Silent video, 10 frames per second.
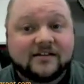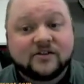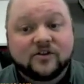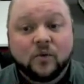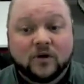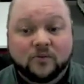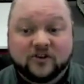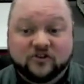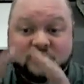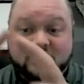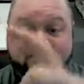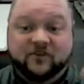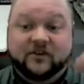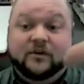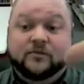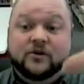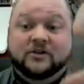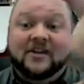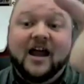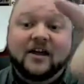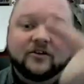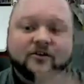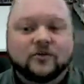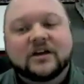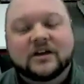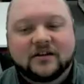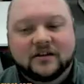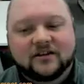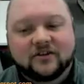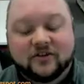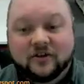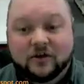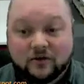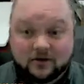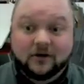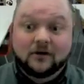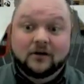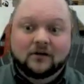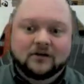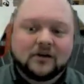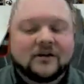You don't want a picture that fills up your entire screen and you just go, oh,